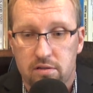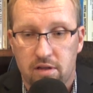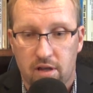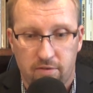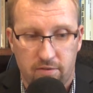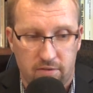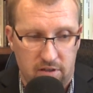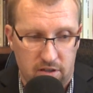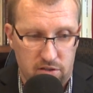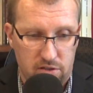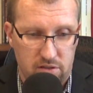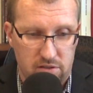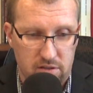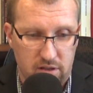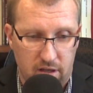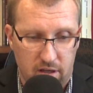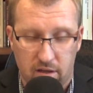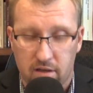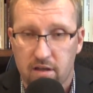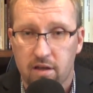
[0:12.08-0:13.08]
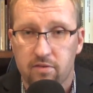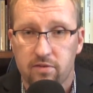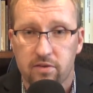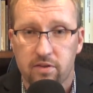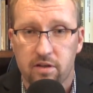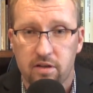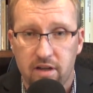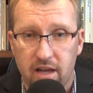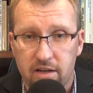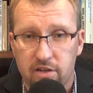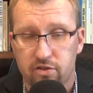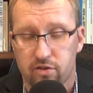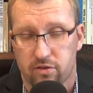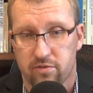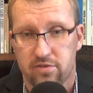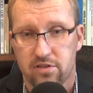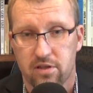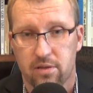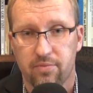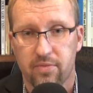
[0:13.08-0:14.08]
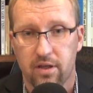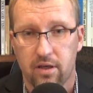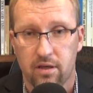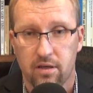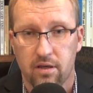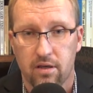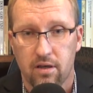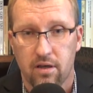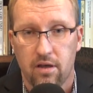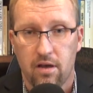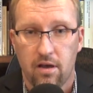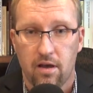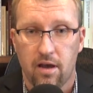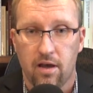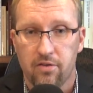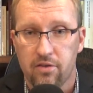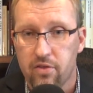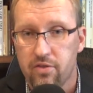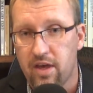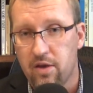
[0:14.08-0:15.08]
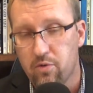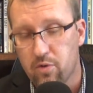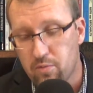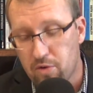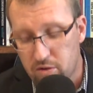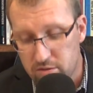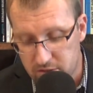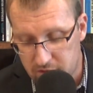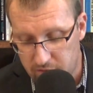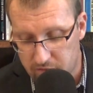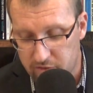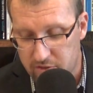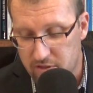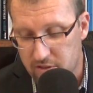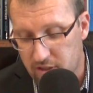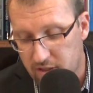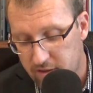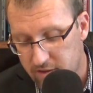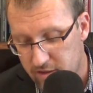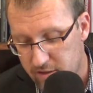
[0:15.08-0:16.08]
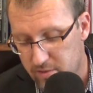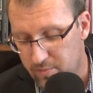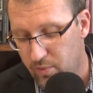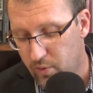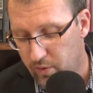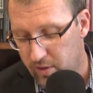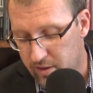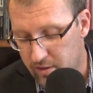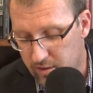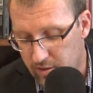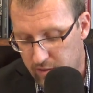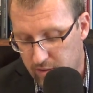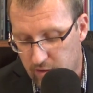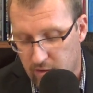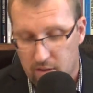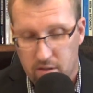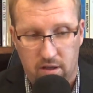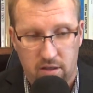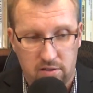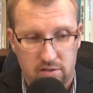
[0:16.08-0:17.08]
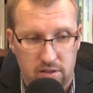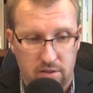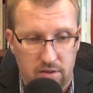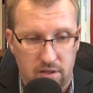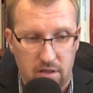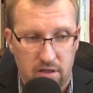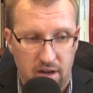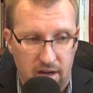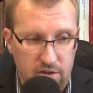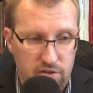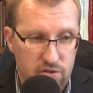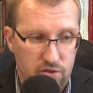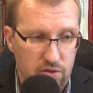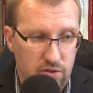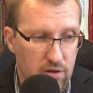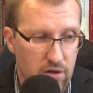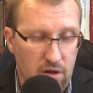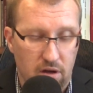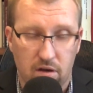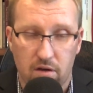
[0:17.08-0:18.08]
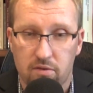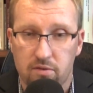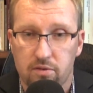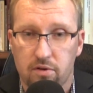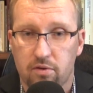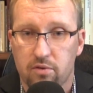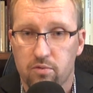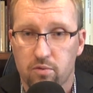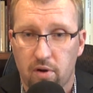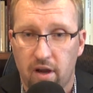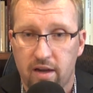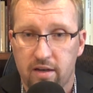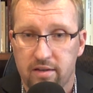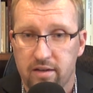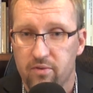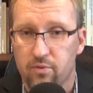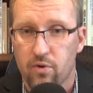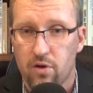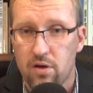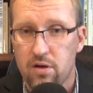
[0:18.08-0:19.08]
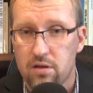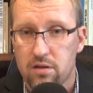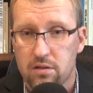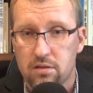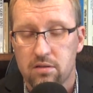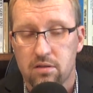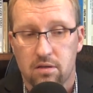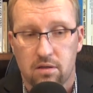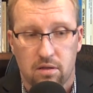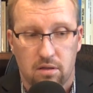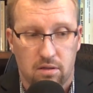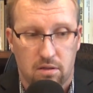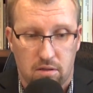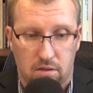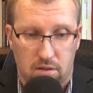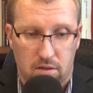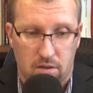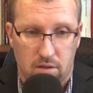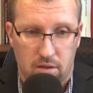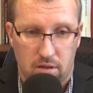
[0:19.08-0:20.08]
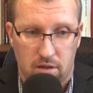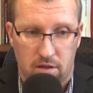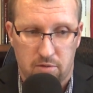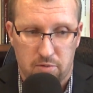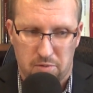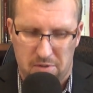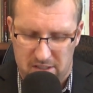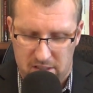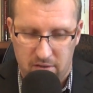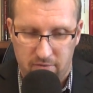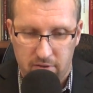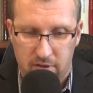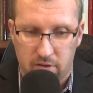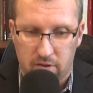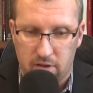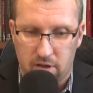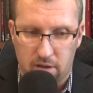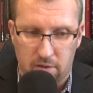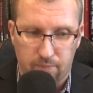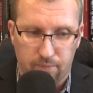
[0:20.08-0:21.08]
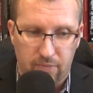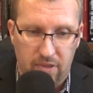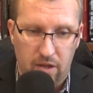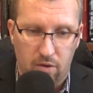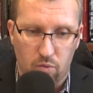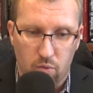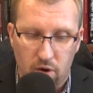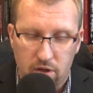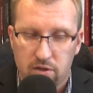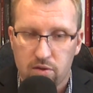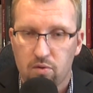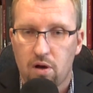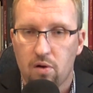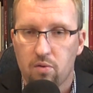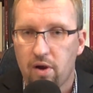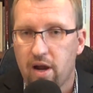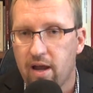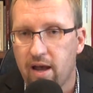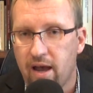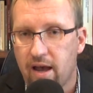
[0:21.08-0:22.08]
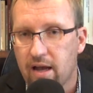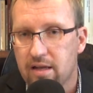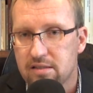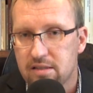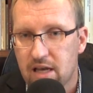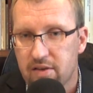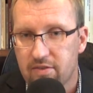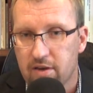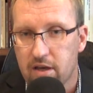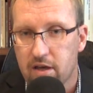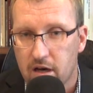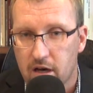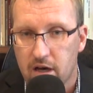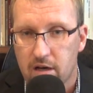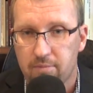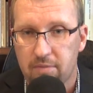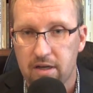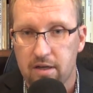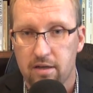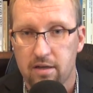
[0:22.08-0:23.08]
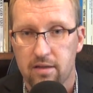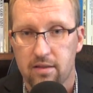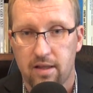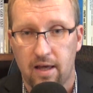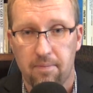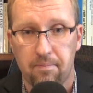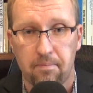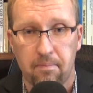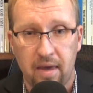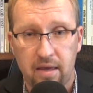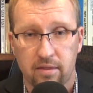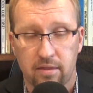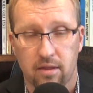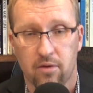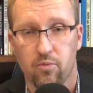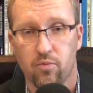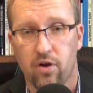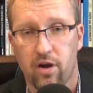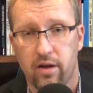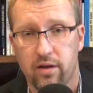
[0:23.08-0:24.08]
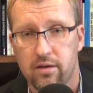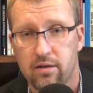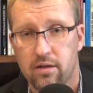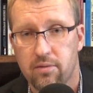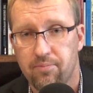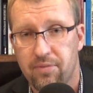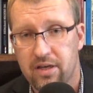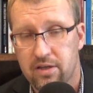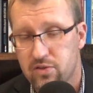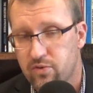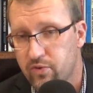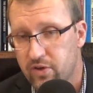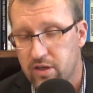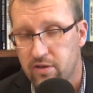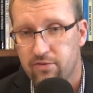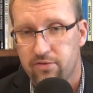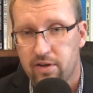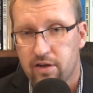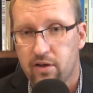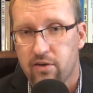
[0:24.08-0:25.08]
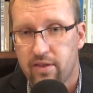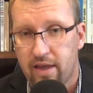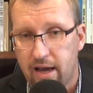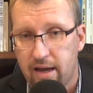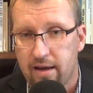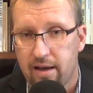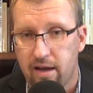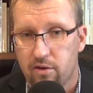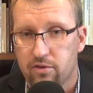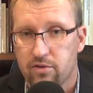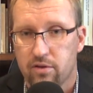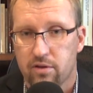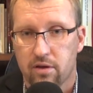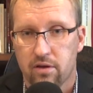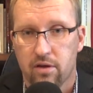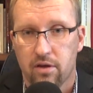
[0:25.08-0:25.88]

definitions that uncover the nature of something. And the thing we're most interested at this point is in the nature of right and wrong. And specifically, what do all right acts have in common that make them right? Because if we could figure that out,